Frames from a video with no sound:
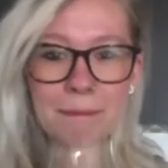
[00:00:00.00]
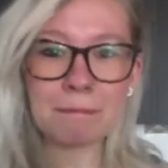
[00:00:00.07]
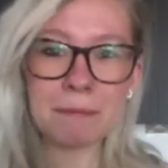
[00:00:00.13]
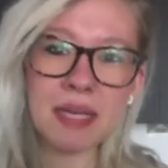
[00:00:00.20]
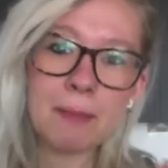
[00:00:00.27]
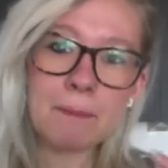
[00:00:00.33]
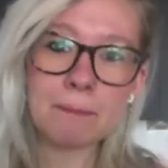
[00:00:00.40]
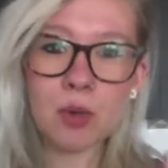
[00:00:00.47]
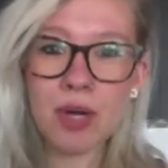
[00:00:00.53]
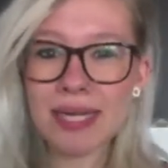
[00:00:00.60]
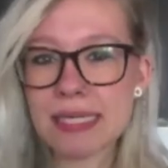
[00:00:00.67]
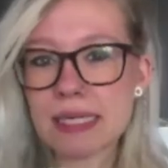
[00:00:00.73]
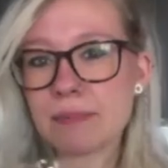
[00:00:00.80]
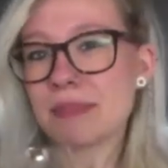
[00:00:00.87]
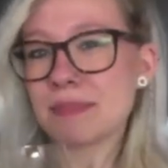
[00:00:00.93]
Bit of
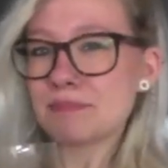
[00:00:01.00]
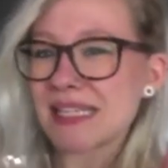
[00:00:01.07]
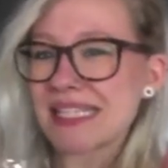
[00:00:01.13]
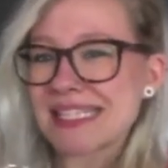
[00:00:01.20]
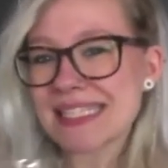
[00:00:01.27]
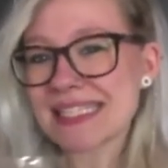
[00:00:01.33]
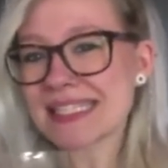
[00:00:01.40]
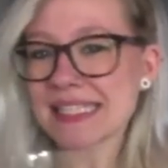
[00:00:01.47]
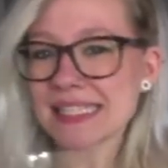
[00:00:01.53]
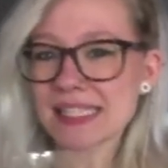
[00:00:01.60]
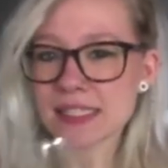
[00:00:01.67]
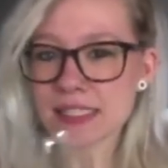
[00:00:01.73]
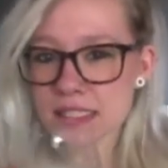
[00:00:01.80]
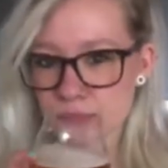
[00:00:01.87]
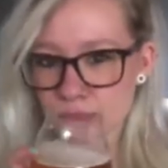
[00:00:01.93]
bready
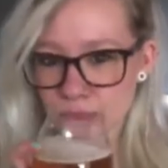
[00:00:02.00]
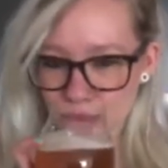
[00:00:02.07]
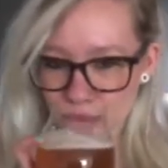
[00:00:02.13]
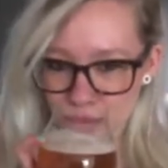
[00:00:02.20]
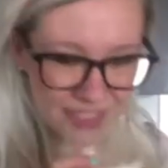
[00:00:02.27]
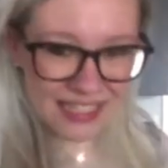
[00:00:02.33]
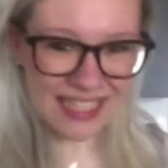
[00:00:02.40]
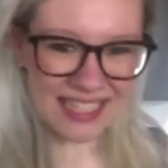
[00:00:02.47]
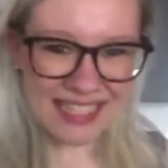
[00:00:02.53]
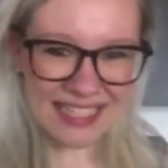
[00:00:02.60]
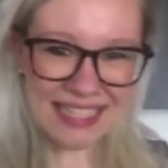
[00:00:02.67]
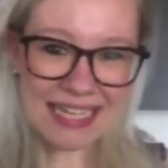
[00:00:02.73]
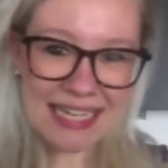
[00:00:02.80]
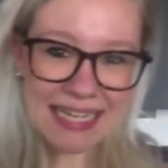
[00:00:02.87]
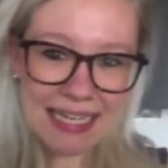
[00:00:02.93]
biscuitiness, like a
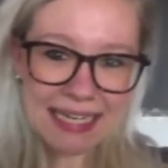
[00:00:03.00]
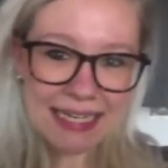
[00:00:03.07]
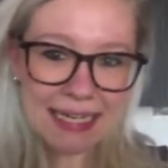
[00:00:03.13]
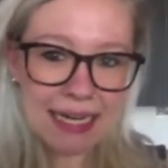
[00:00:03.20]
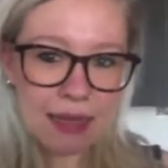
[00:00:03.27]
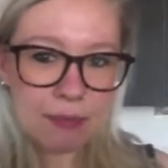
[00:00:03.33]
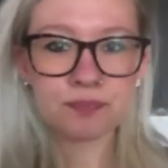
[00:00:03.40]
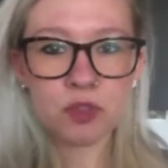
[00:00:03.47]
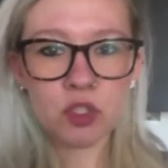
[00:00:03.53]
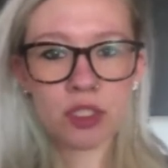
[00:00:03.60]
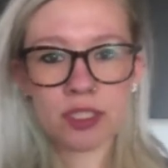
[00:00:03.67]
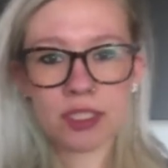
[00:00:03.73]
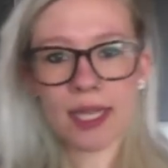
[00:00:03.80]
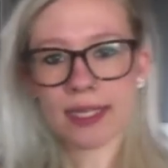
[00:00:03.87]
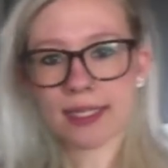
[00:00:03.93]
clean lemon,
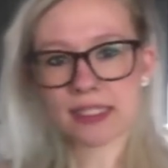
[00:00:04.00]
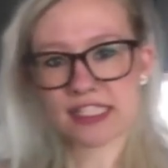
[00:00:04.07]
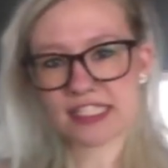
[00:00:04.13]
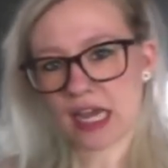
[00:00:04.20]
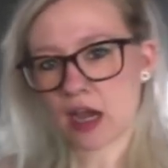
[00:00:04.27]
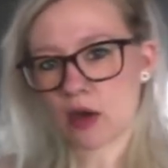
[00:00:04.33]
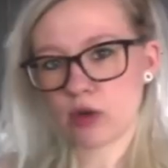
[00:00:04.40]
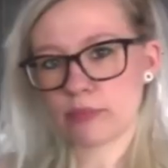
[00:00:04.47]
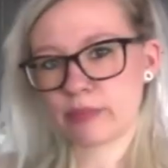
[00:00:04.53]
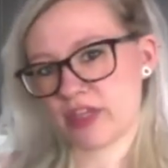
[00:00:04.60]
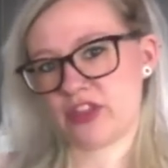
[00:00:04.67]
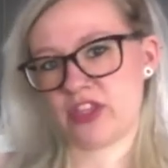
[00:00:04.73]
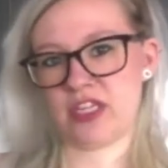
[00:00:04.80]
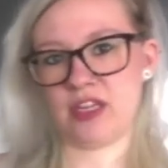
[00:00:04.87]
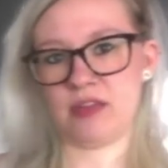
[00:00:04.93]
not like sour,
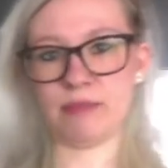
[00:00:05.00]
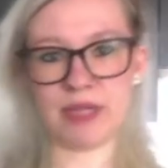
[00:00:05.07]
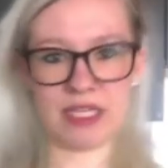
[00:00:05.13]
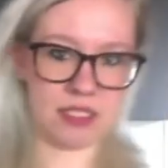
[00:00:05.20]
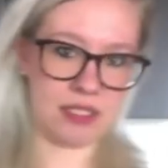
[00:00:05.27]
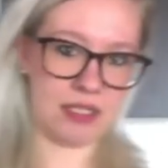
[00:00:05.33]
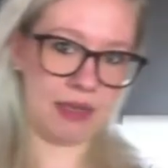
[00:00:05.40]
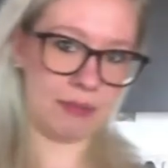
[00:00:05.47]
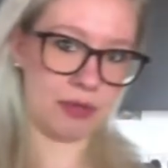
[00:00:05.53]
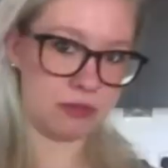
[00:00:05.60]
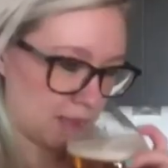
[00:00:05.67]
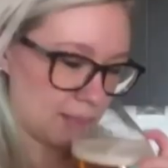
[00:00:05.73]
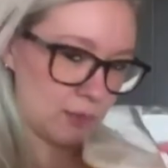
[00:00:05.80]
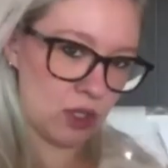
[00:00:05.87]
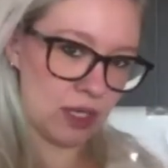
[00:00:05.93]
pithy, bitter
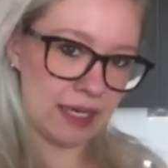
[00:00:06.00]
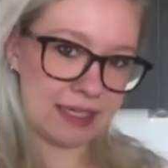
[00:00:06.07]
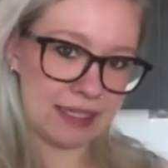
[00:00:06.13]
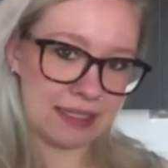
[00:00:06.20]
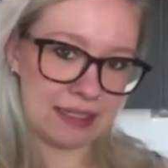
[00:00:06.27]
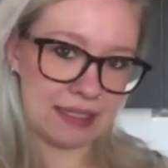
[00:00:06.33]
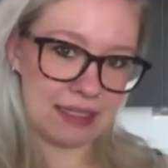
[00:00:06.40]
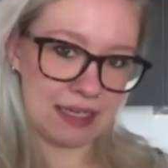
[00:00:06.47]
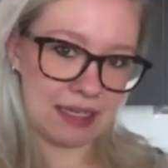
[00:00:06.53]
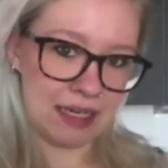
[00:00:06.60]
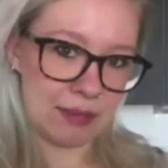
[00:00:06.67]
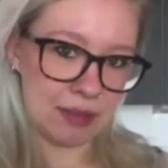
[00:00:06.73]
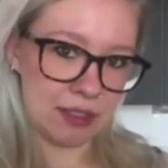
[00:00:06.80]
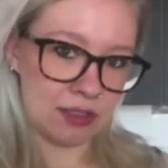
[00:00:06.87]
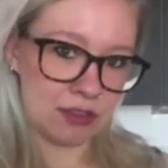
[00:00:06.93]
lemon, more like
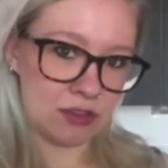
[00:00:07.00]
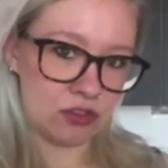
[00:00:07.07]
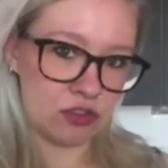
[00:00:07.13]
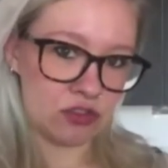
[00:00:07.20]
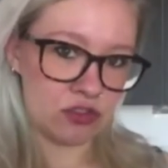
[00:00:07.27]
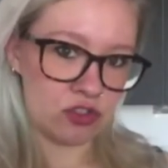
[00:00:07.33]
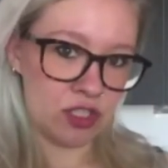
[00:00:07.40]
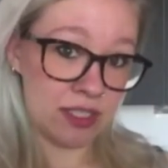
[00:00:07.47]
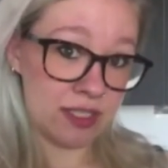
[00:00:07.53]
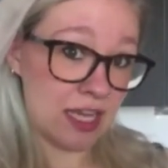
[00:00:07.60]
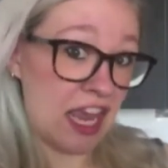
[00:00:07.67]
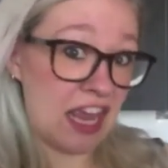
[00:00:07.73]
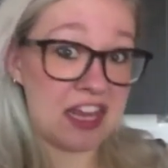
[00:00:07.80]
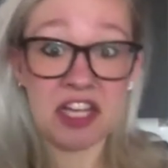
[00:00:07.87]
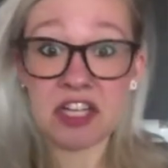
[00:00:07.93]
lemon
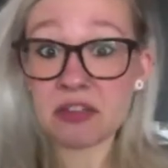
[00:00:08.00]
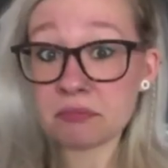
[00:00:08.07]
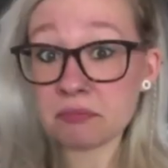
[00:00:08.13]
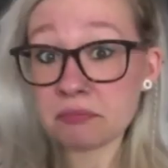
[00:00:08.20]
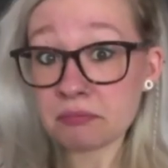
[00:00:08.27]
cheesecake.